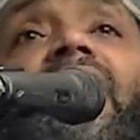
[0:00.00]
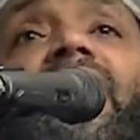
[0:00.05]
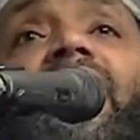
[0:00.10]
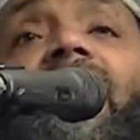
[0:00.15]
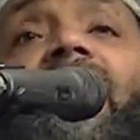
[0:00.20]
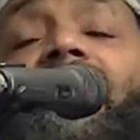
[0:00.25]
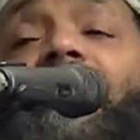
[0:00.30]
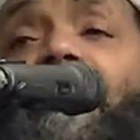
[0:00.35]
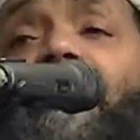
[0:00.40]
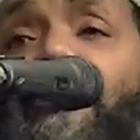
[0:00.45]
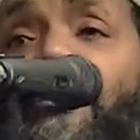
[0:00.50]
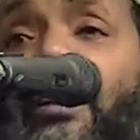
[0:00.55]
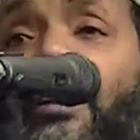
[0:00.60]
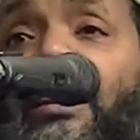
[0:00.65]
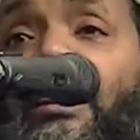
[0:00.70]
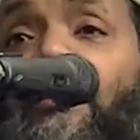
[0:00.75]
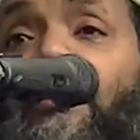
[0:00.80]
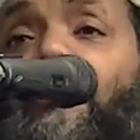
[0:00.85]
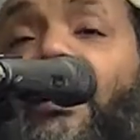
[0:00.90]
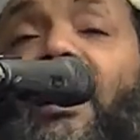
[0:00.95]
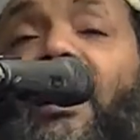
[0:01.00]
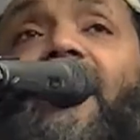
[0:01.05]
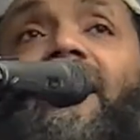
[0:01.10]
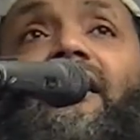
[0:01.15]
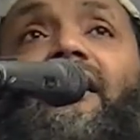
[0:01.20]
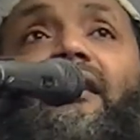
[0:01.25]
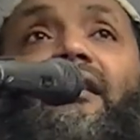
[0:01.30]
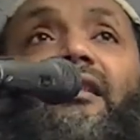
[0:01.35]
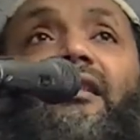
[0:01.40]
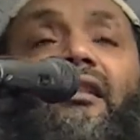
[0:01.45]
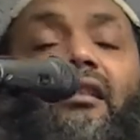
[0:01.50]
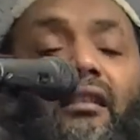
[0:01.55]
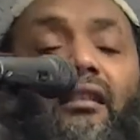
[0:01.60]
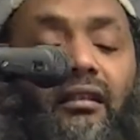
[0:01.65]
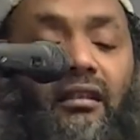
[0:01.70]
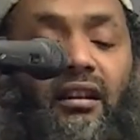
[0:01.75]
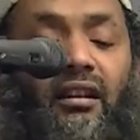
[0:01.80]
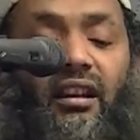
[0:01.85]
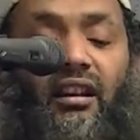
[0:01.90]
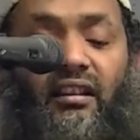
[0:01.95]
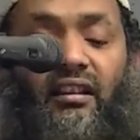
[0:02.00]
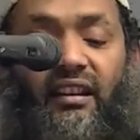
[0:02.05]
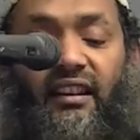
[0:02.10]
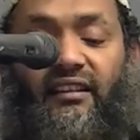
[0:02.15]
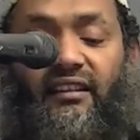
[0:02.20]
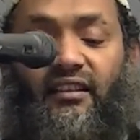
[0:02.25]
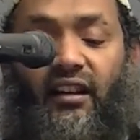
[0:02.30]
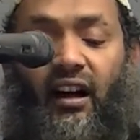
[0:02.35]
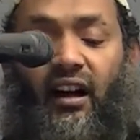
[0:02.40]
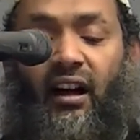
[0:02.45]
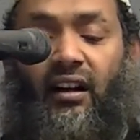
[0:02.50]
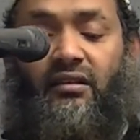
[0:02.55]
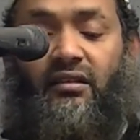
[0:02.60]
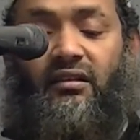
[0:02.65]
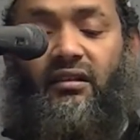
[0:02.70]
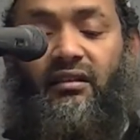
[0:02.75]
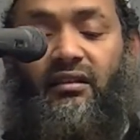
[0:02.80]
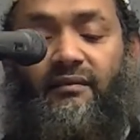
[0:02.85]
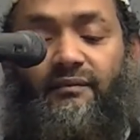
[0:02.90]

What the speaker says: the Iman in his heart.